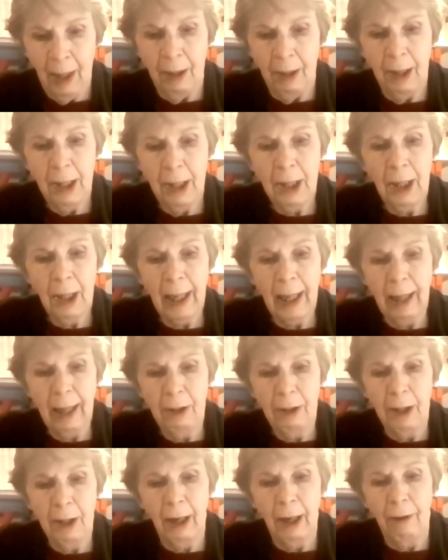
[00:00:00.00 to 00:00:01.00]
This
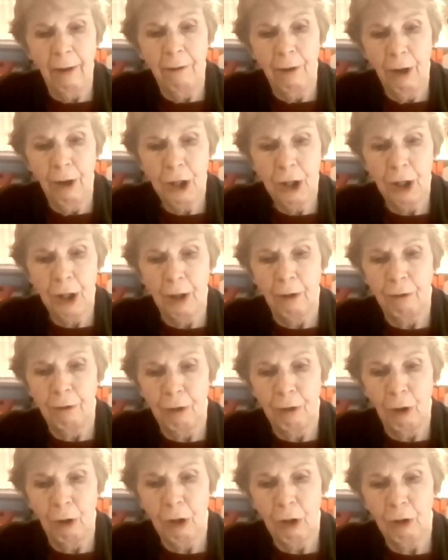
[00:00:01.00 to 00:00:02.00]
allowed the diversion of
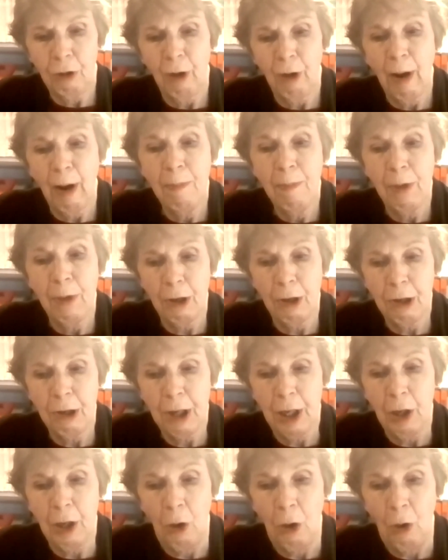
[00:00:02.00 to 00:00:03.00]
folks from
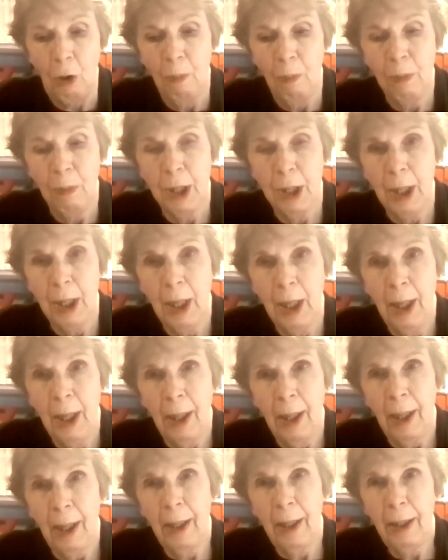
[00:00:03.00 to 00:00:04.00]
nursing homes,
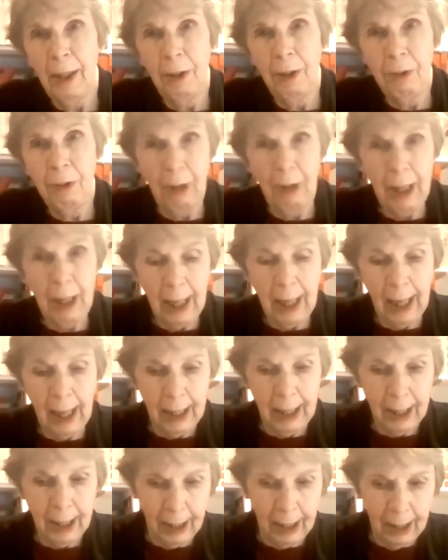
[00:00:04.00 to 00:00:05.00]
and in 3
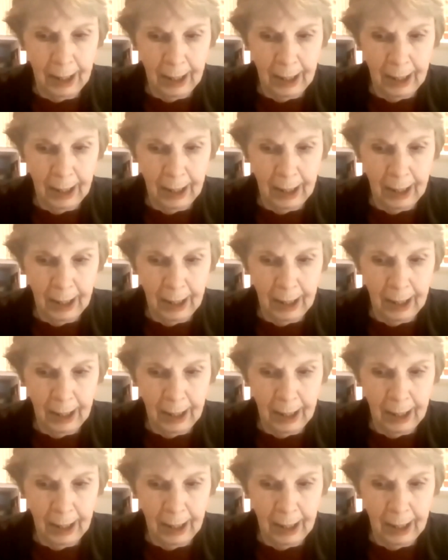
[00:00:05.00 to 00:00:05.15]
cases,